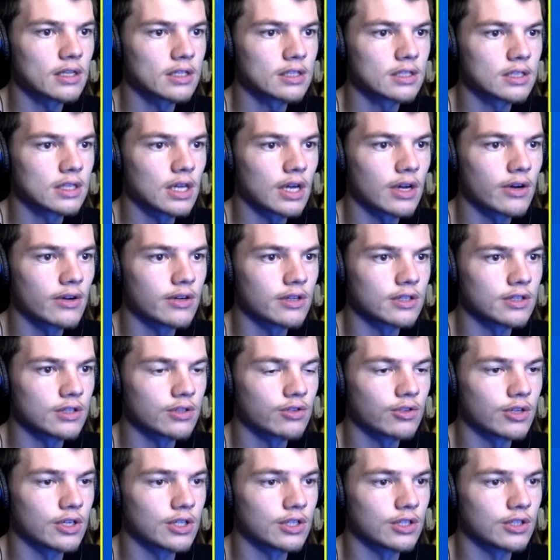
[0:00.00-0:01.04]
the
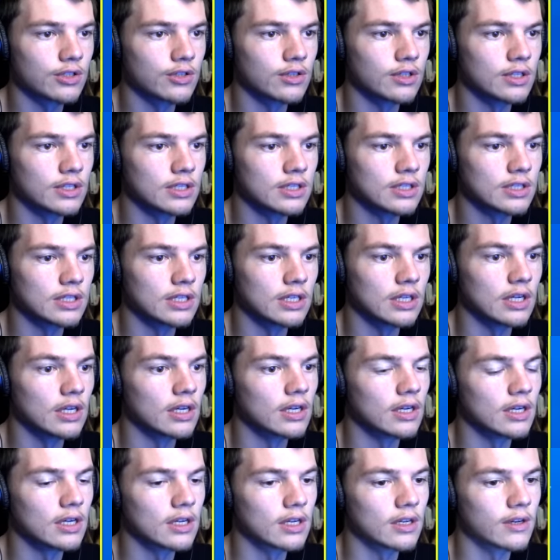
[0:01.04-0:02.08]
scariest creature in the sea.
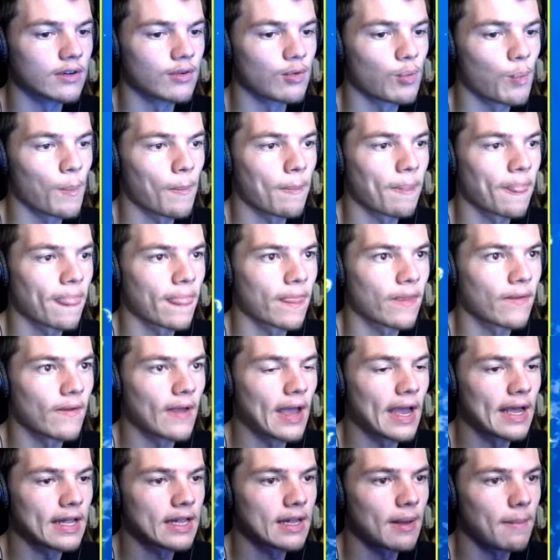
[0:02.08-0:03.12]

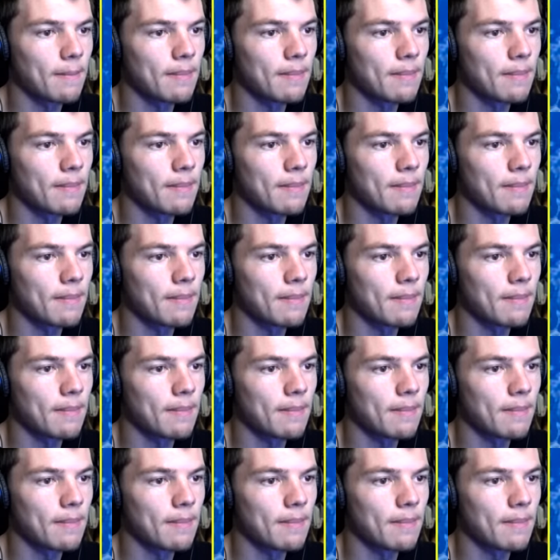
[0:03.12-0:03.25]
Not the